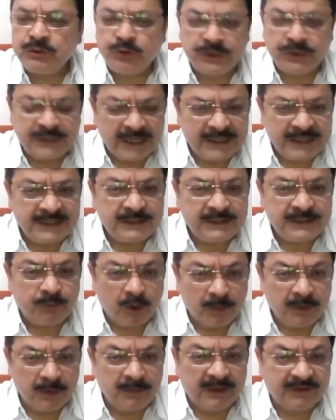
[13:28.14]
So that is the
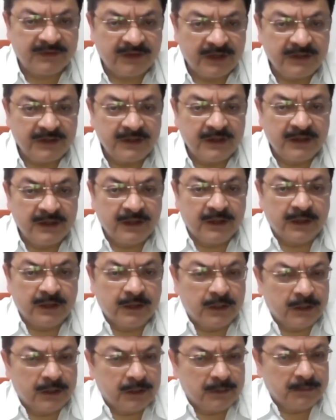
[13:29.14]
problem I said.
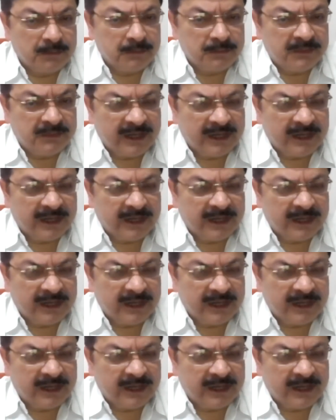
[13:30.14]
Uh,